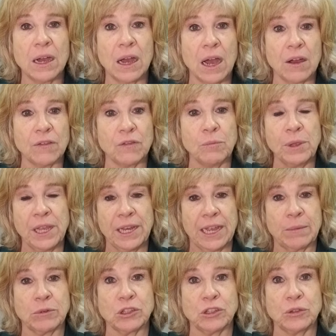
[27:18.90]
of being
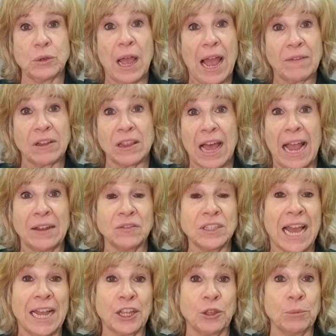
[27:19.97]
able to have a live
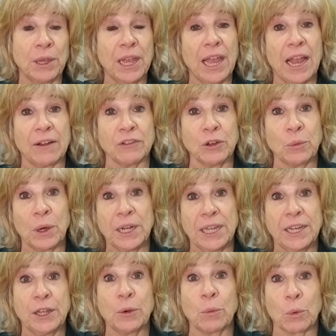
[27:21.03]
document, everyone
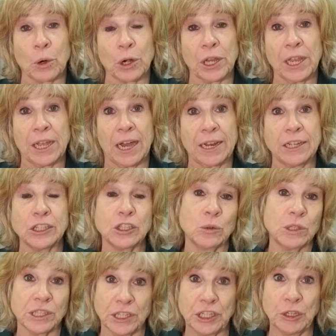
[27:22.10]
in it working on it. So
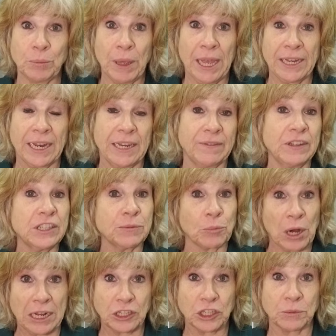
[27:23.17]
it's going to depend on if it's
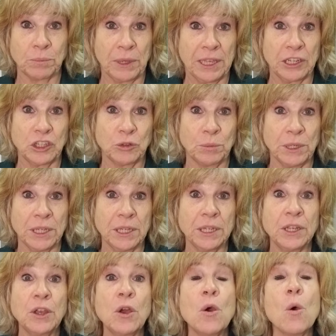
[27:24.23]
project management
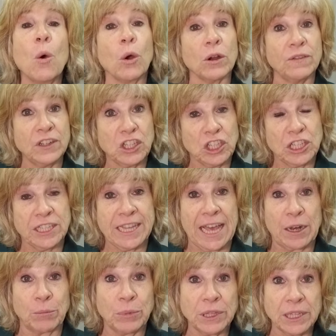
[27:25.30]
or if it's just that
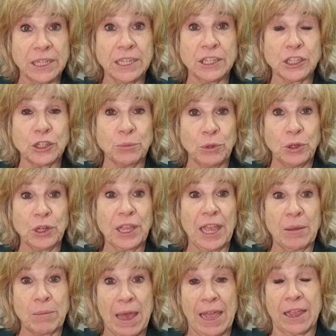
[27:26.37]
ability to
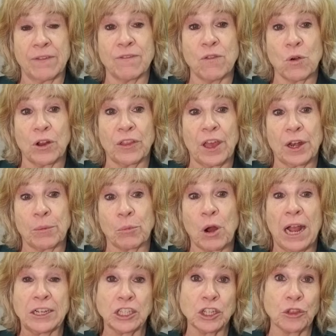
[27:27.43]
communicate back and forth on a
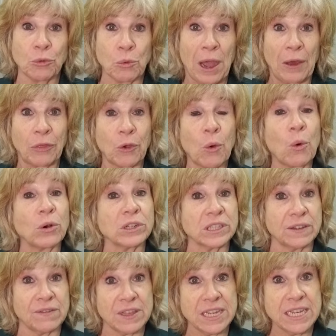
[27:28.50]
project throughout the course
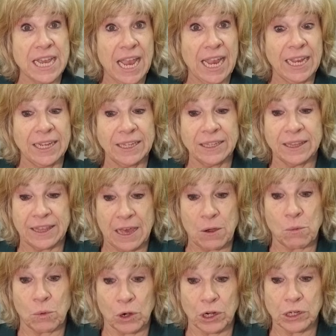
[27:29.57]
of the day that
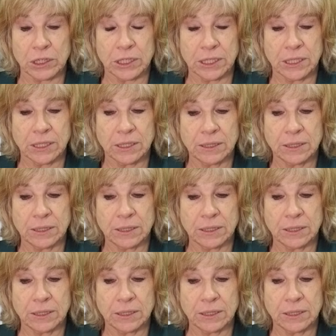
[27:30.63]
works.